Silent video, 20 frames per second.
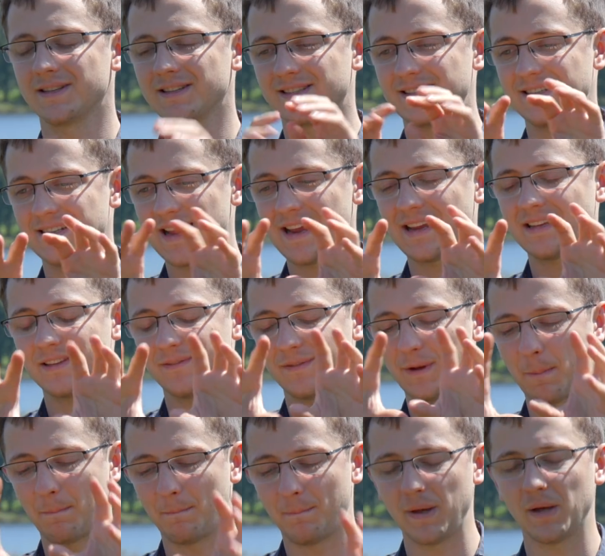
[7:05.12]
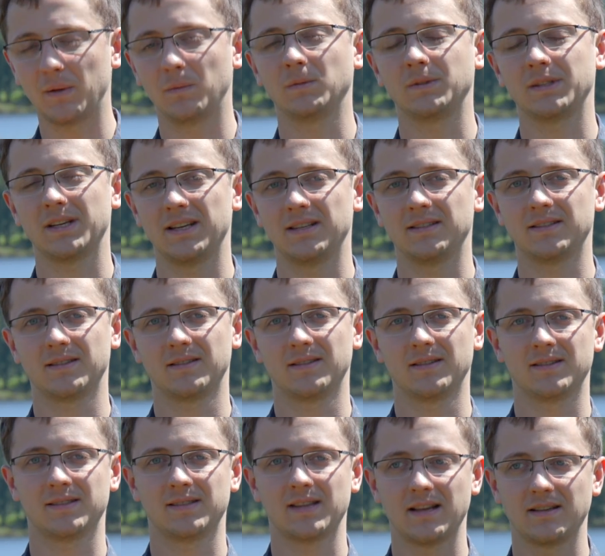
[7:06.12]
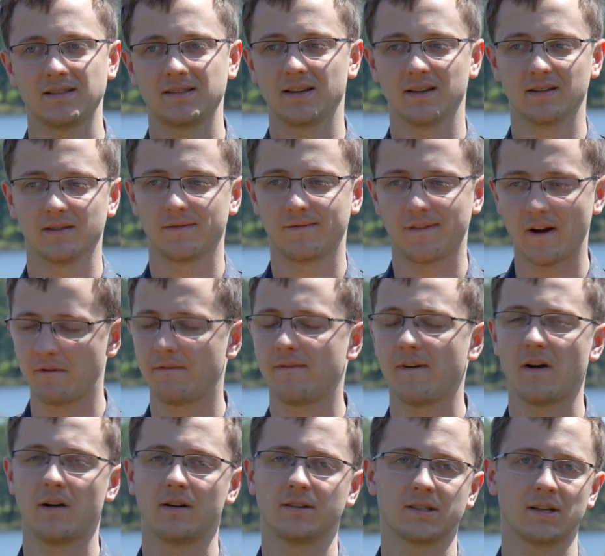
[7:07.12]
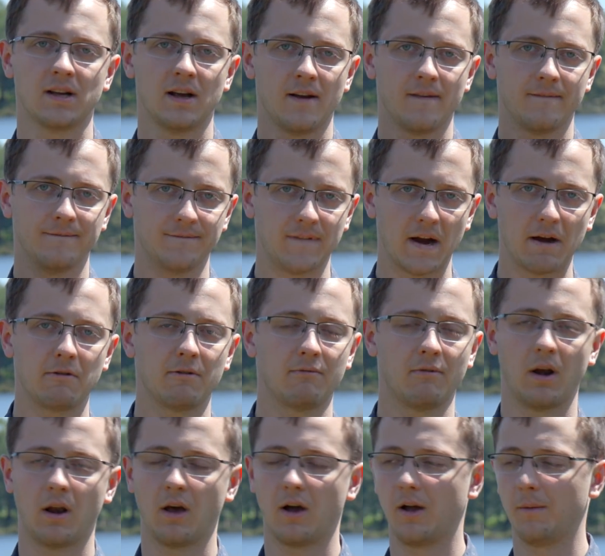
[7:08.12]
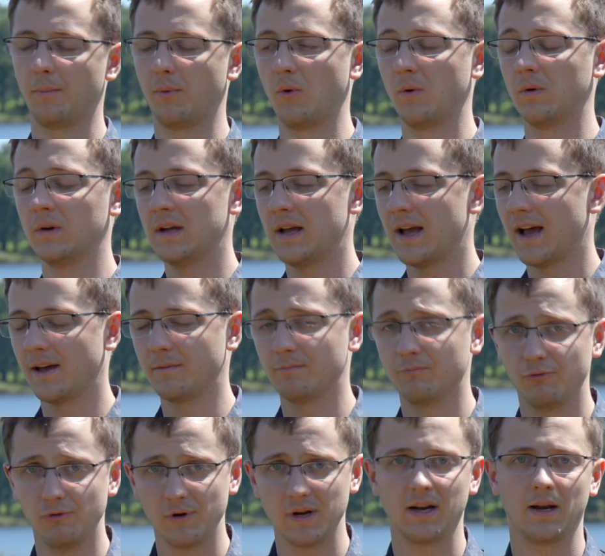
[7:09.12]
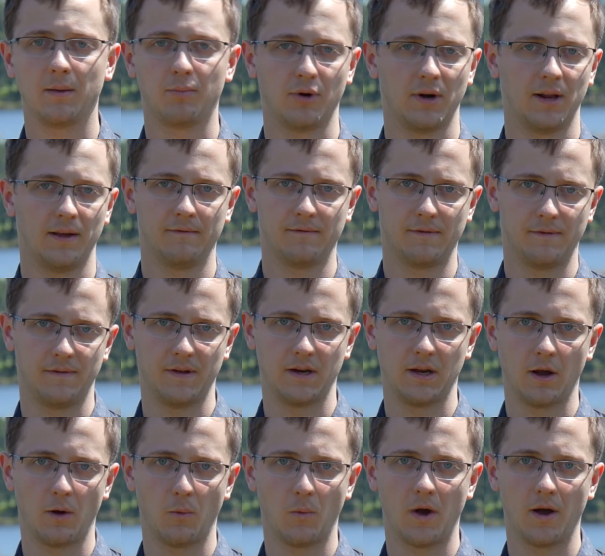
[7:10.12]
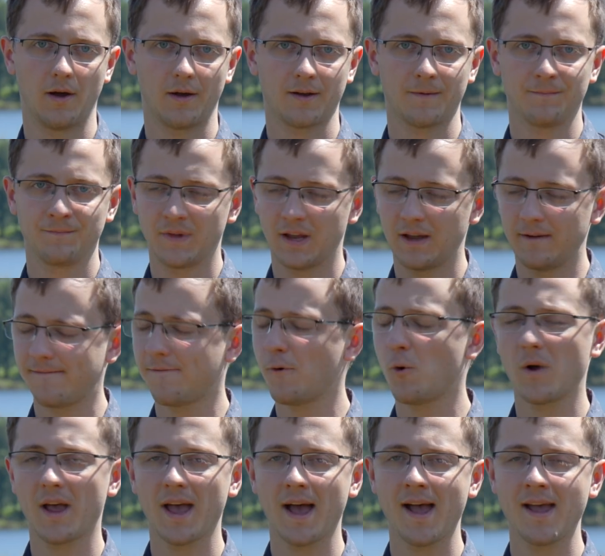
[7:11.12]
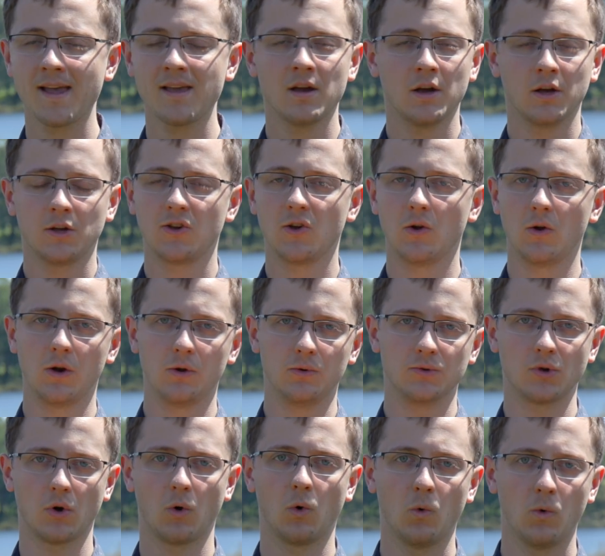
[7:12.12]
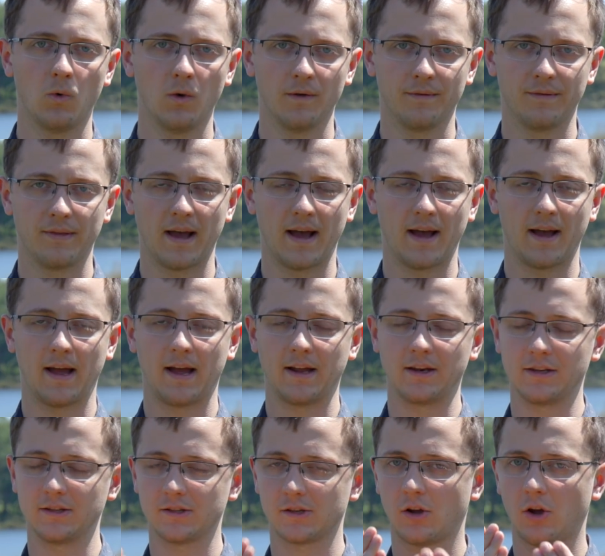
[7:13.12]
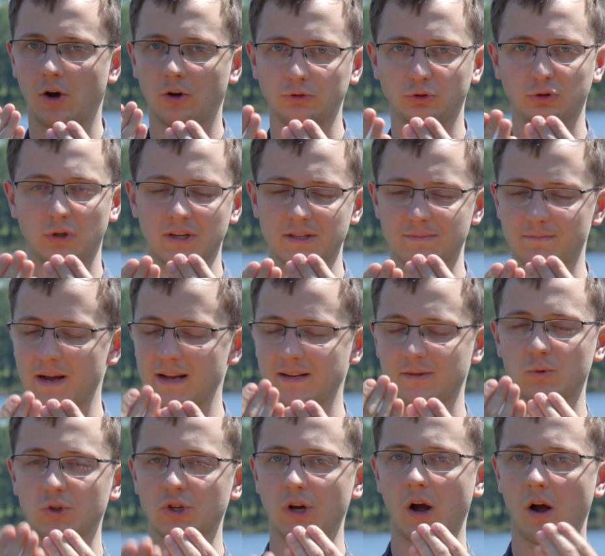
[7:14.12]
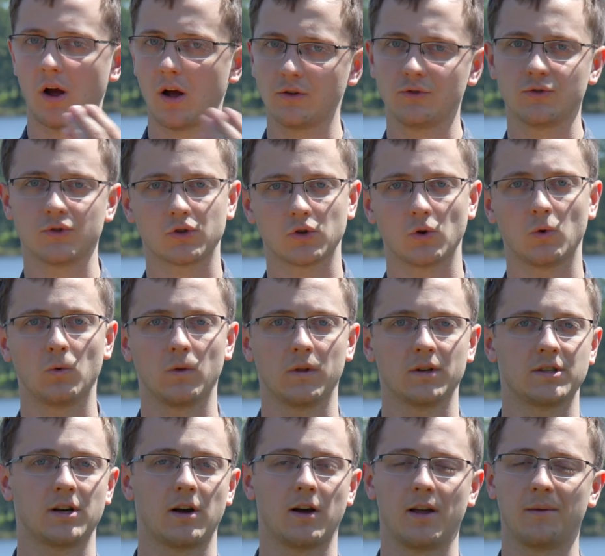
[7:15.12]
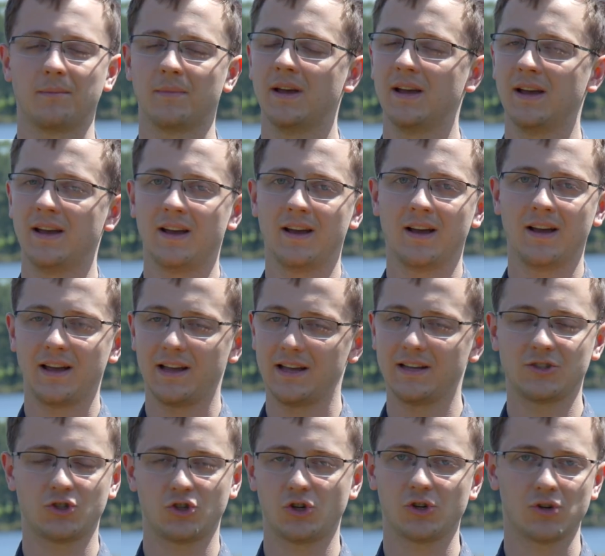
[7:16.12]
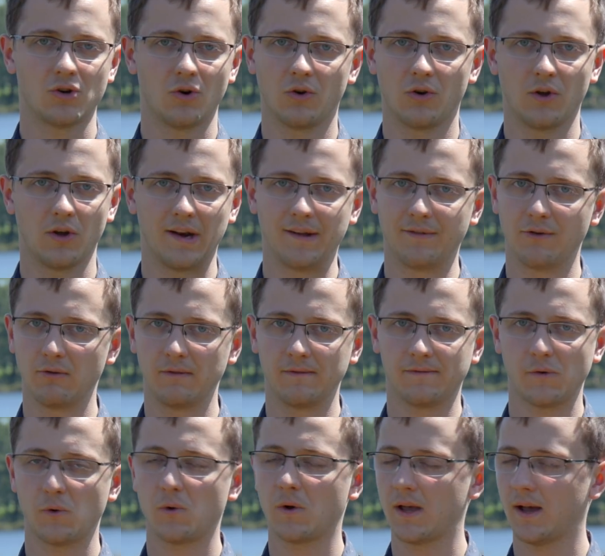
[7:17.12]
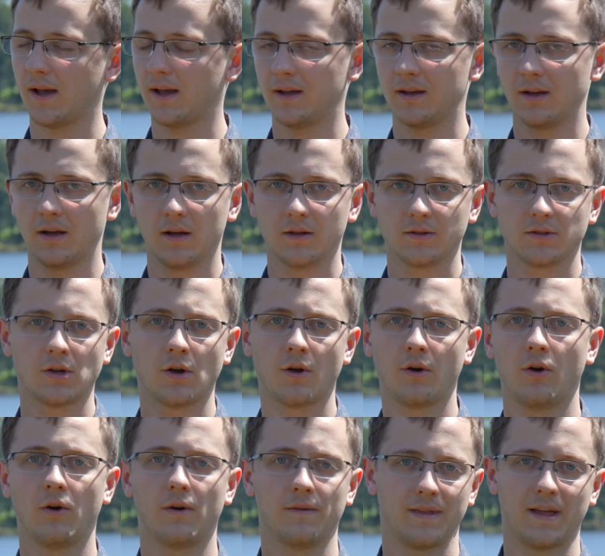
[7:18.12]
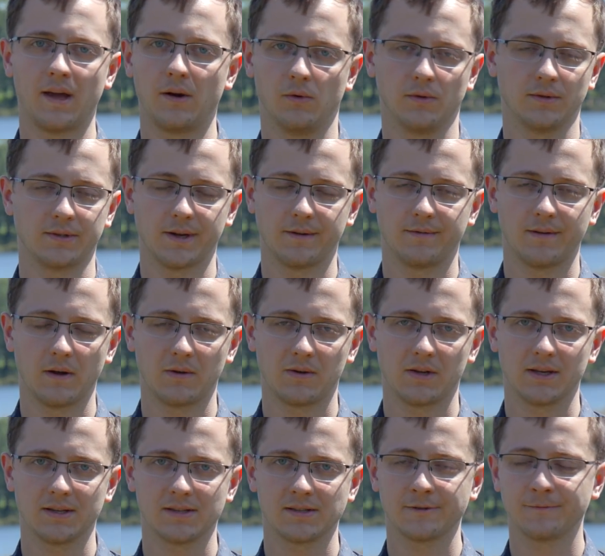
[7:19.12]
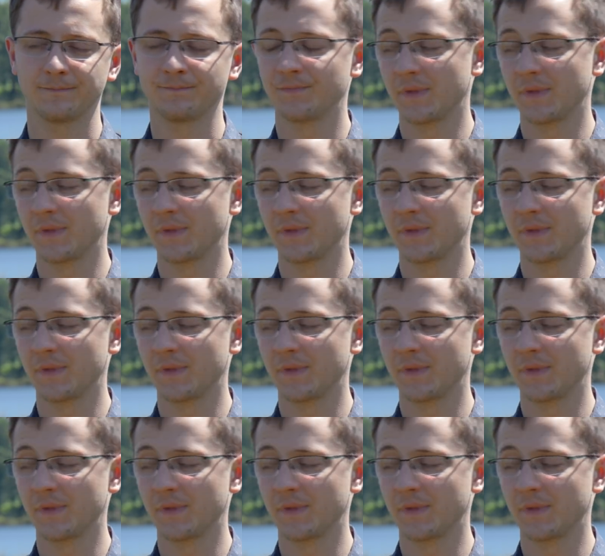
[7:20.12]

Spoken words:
that's natively built into the sensor. It's very fast, very reliable, and really brilliant for video work. In 4K, you lose all of that, and it's contrast-based, which hunts all the time. It's just not good. If you're in 4K, turn off that autofocus.